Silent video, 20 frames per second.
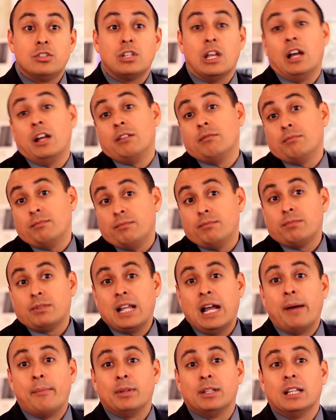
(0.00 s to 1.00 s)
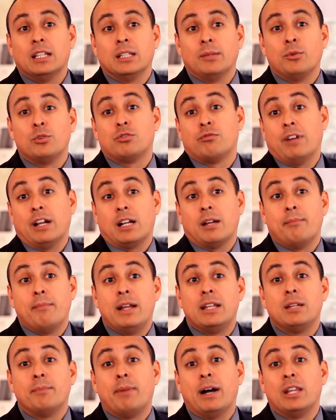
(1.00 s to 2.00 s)
And Camelot Limo is
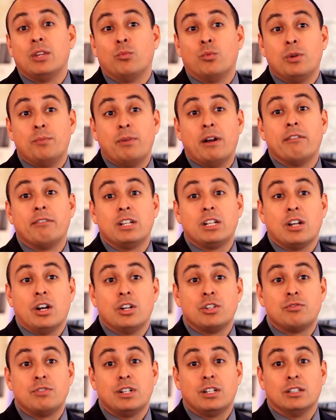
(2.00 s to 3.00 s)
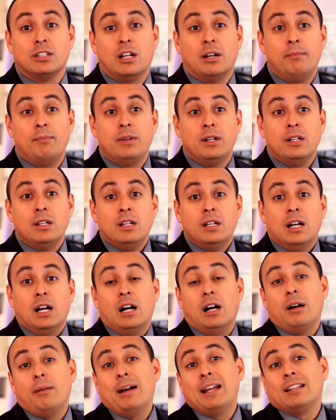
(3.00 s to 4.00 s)
recommended by the Woodbury Country Club.
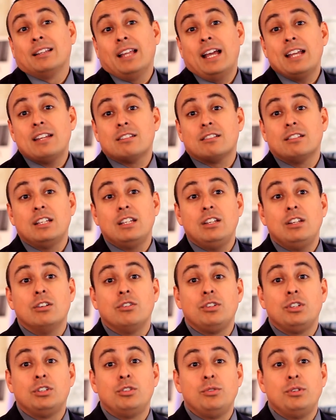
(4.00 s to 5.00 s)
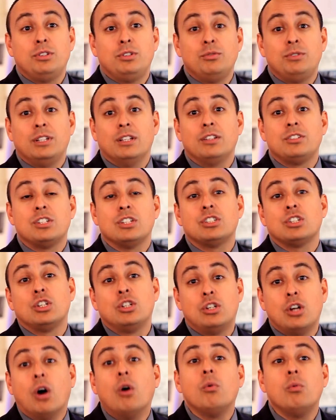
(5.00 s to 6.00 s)
Uh, and lastly, you know, you do your due diligence,
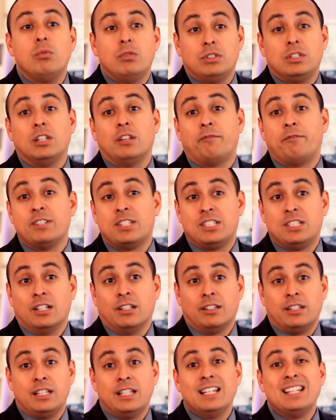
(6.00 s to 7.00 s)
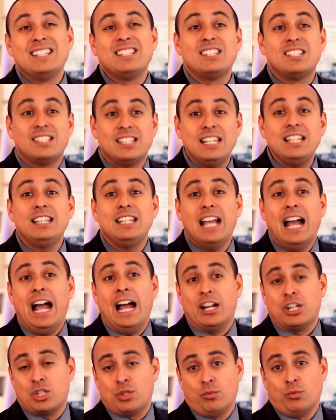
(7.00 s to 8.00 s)
go to the facility, see the
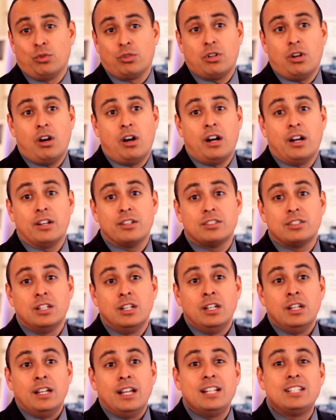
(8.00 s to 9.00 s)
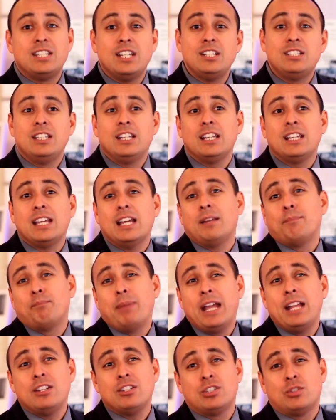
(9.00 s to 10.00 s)
actual cars. It's easy to get
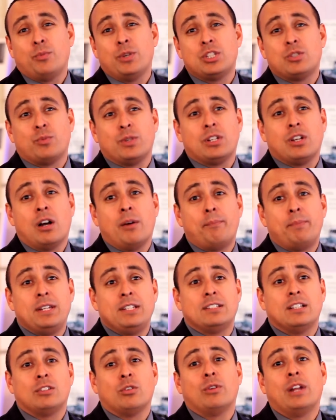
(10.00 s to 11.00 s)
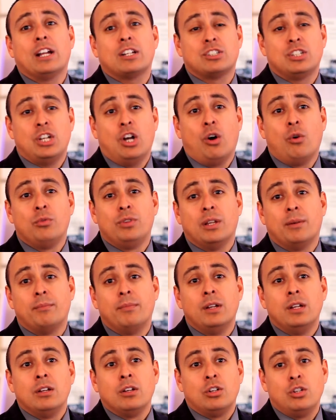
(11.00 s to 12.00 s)
bait and switch with companies that don't actually own them.
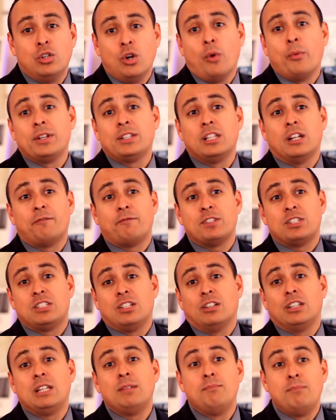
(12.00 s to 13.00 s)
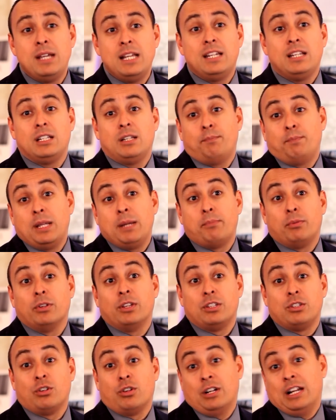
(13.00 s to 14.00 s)
Going to the facility, meeting the people
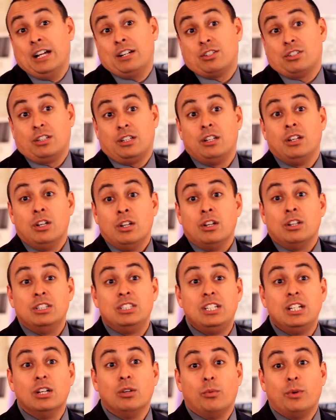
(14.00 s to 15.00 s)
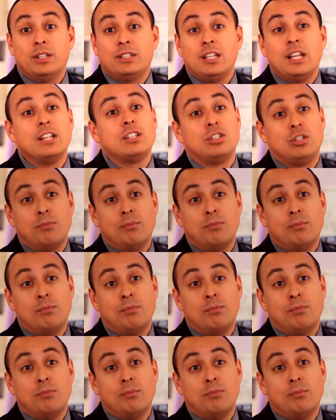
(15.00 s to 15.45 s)
that you're going to actually deal with is